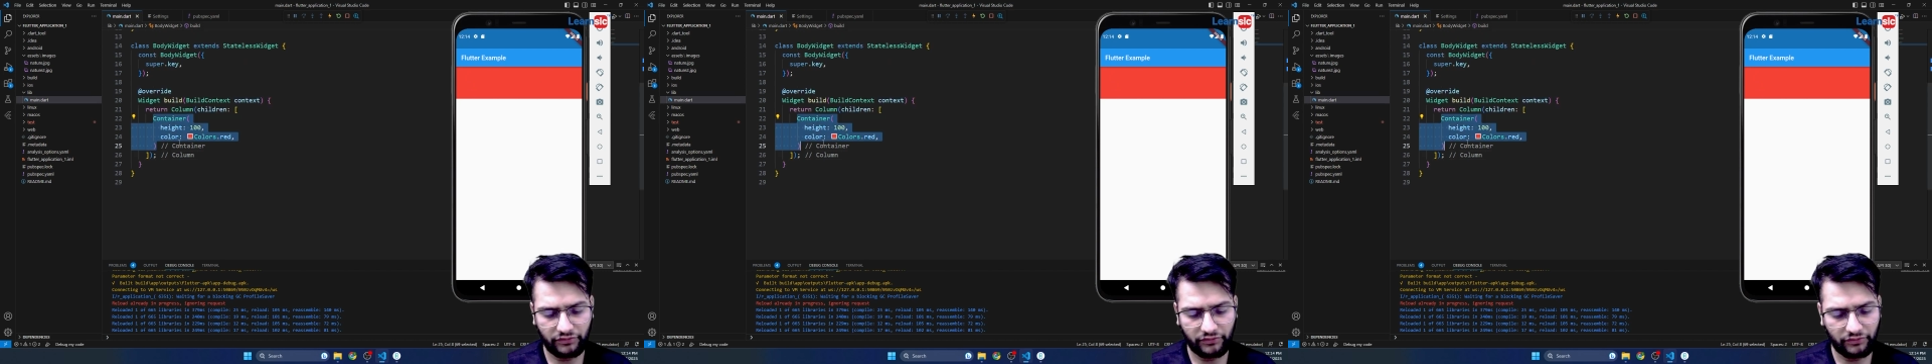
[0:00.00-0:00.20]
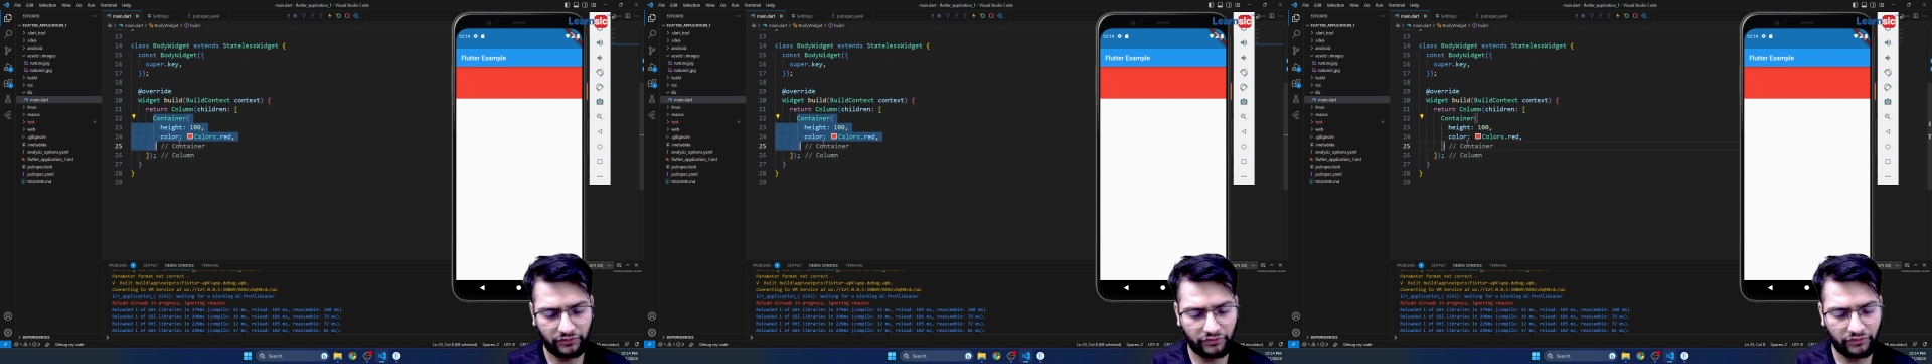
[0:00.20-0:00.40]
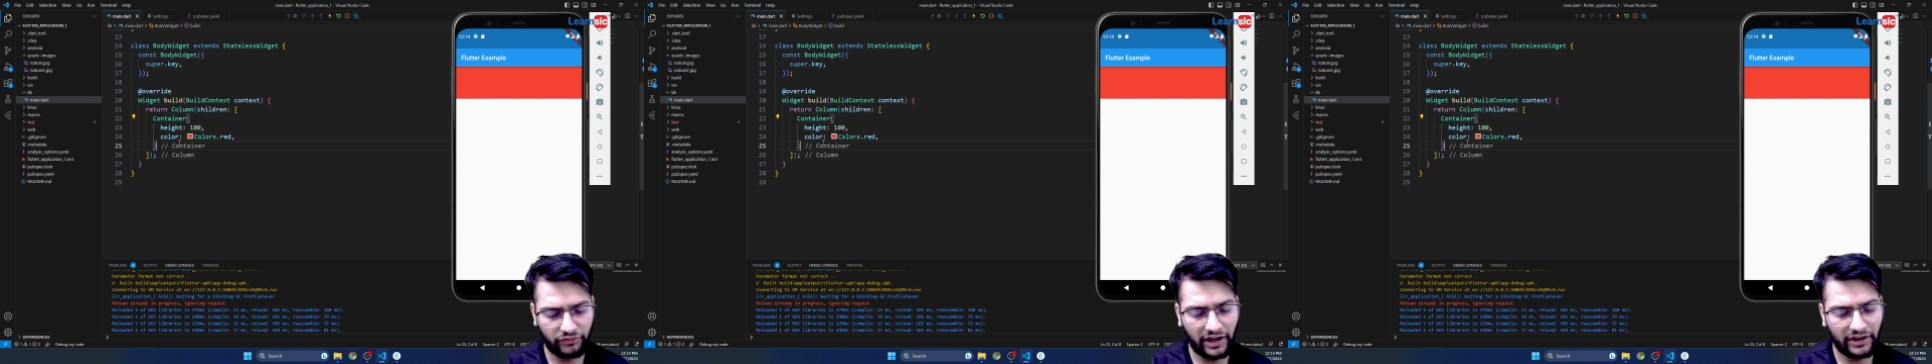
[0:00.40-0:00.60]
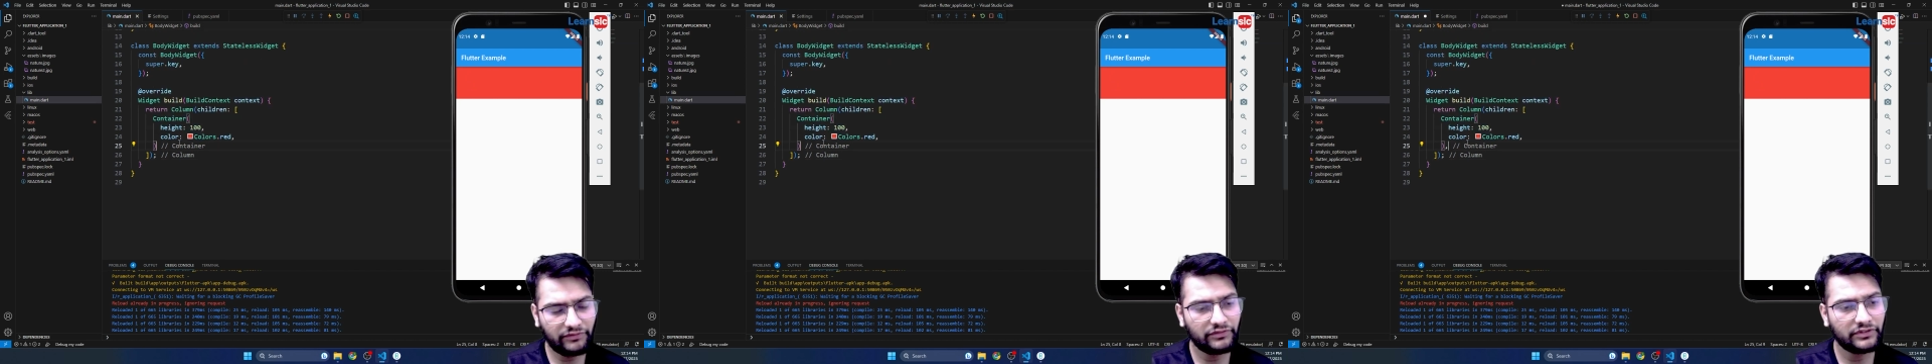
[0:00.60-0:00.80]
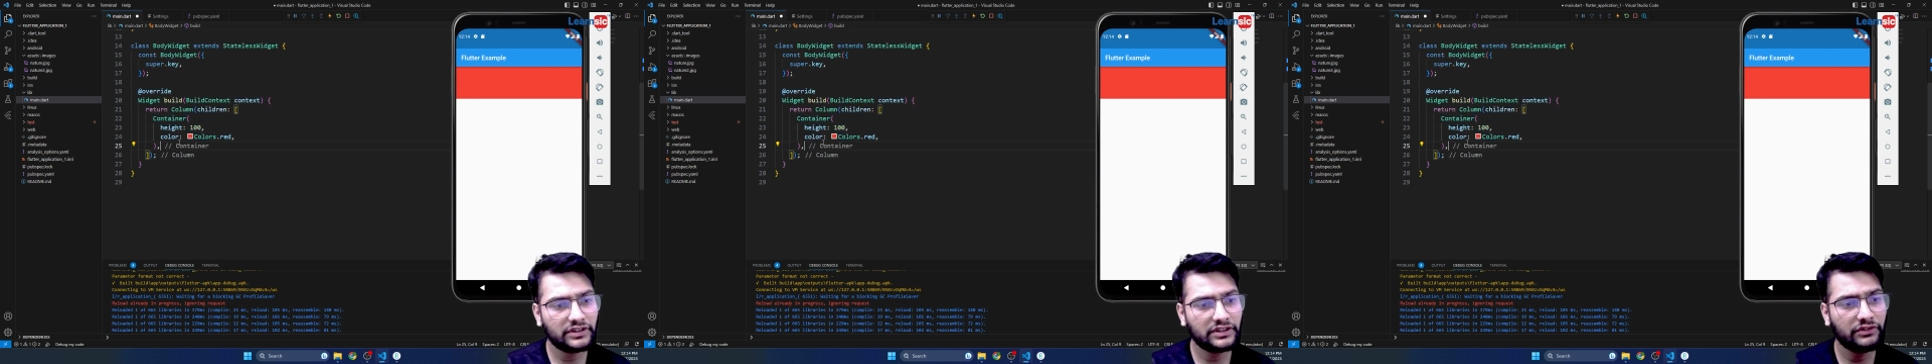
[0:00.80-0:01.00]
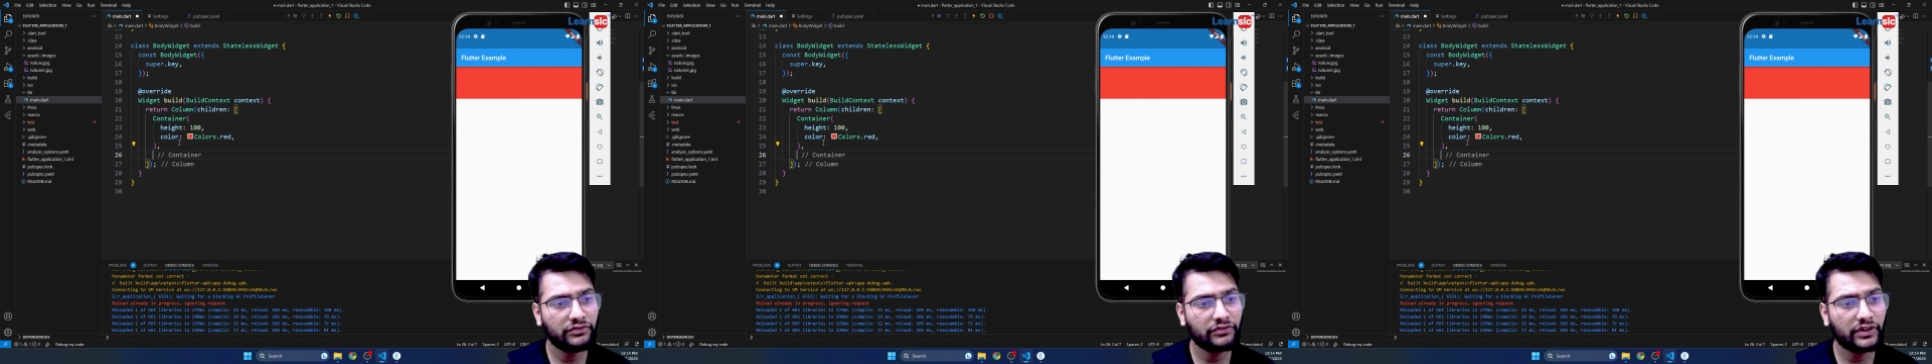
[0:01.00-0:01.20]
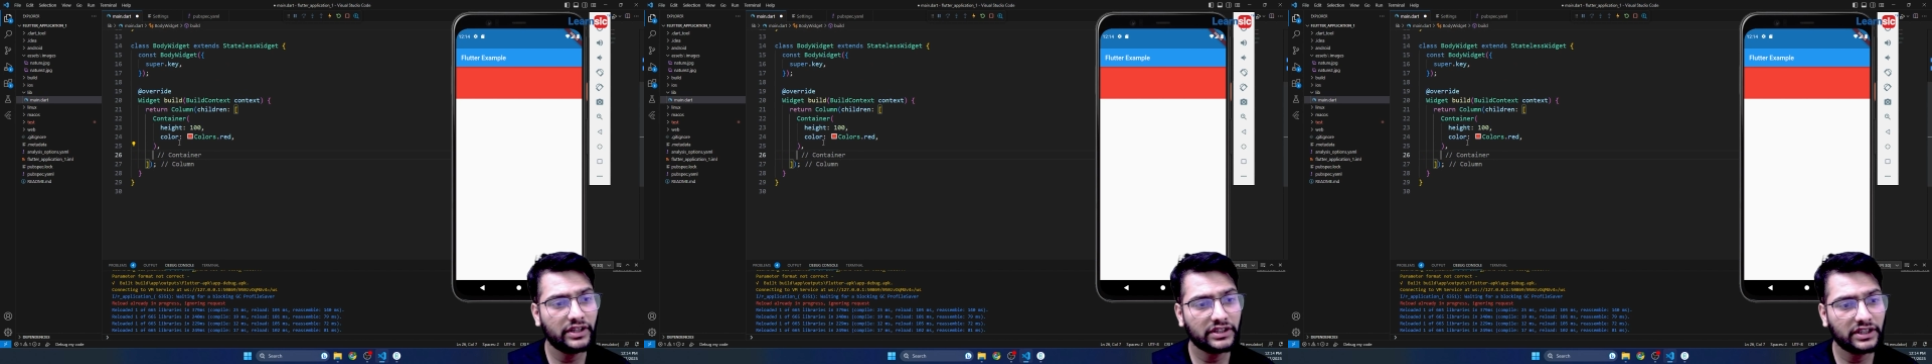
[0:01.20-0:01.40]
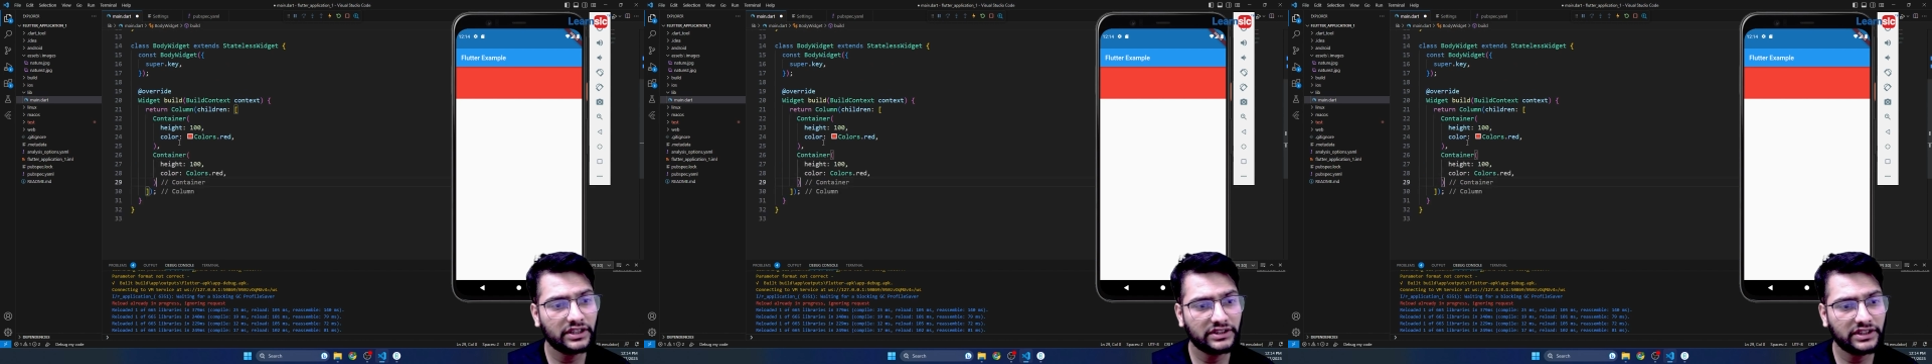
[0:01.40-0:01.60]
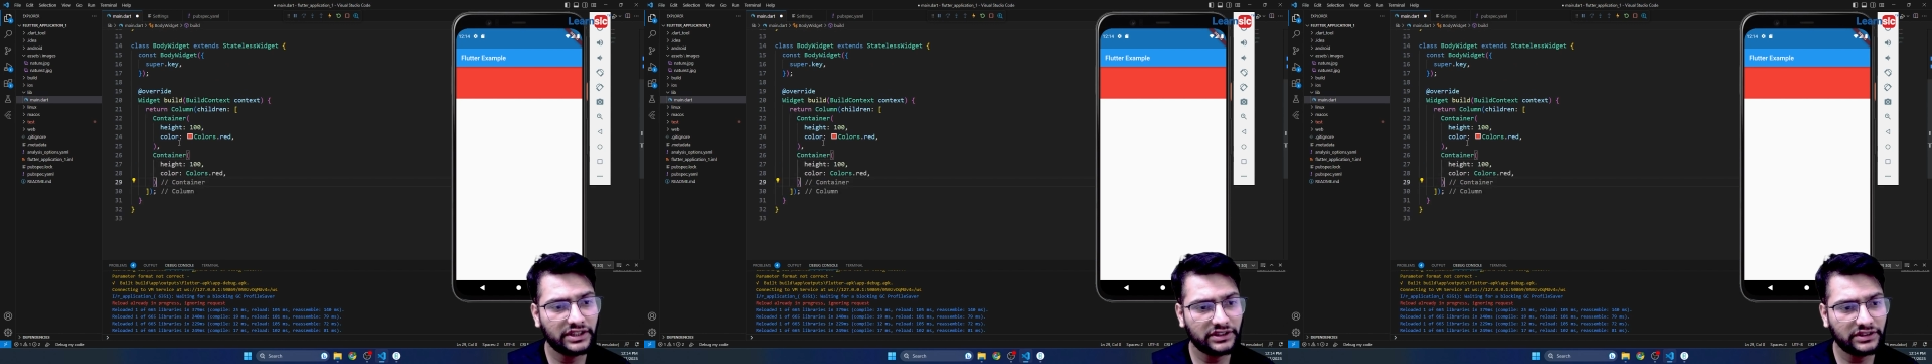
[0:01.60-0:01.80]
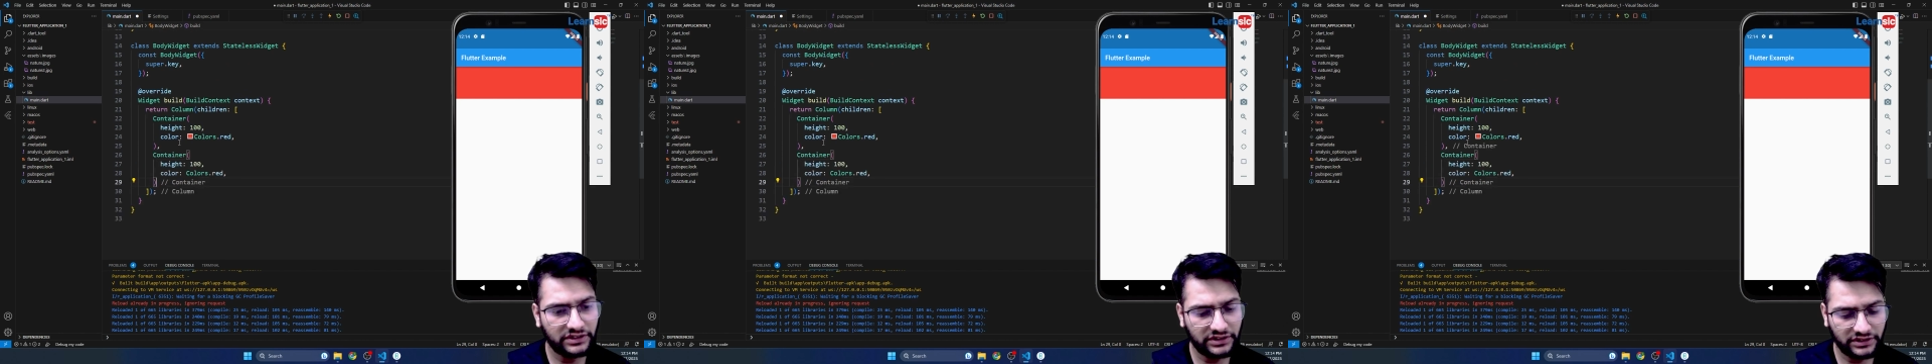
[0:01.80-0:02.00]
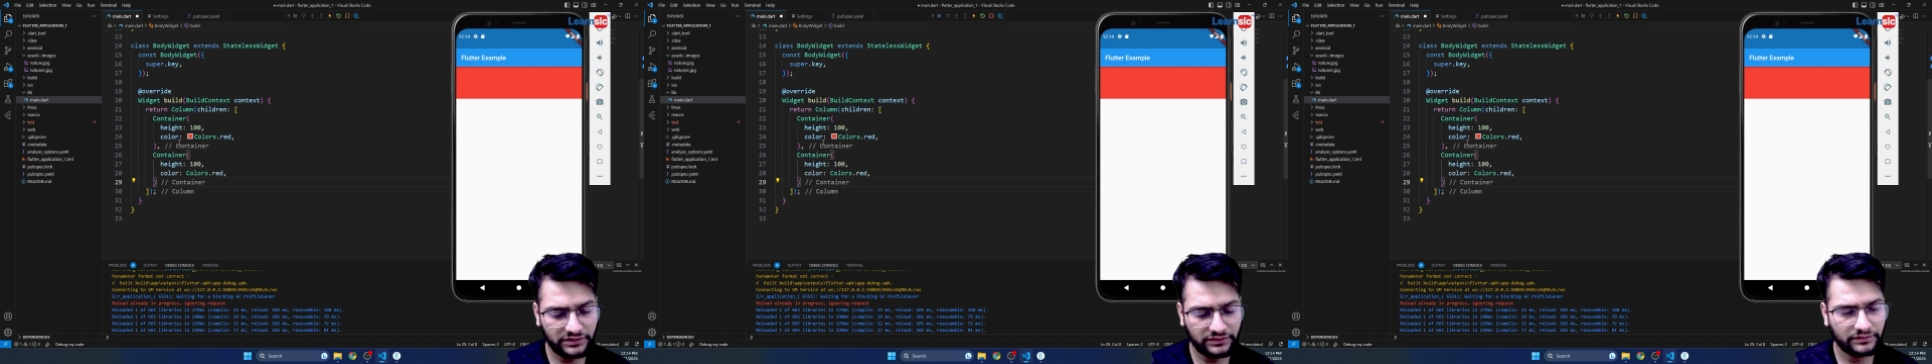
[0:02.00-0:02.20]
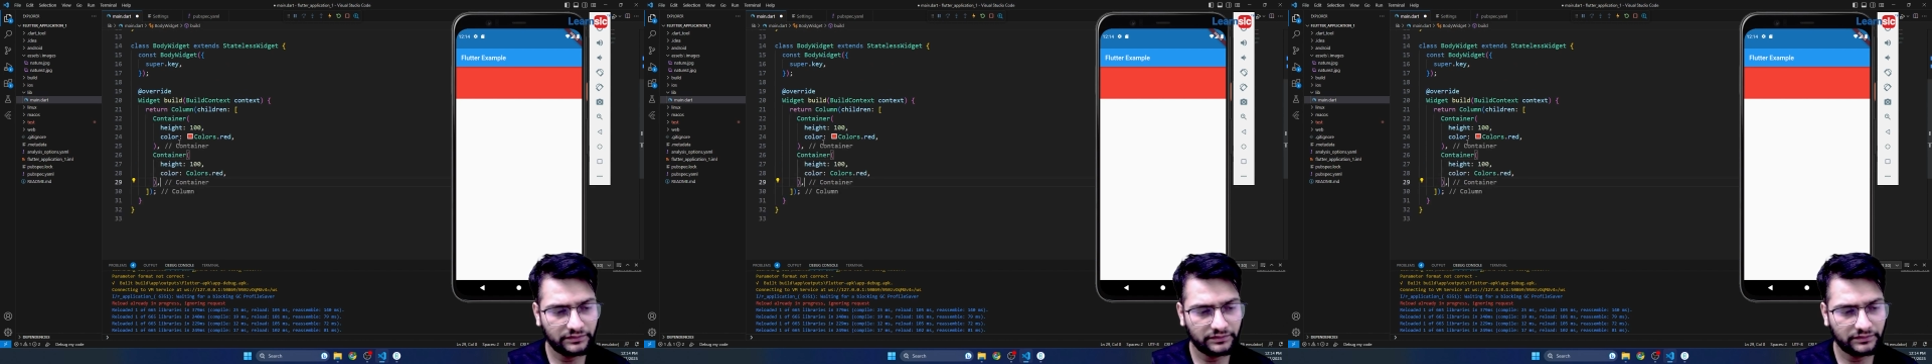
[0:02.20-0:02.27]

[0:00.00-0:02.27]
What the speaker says: 5 different containers.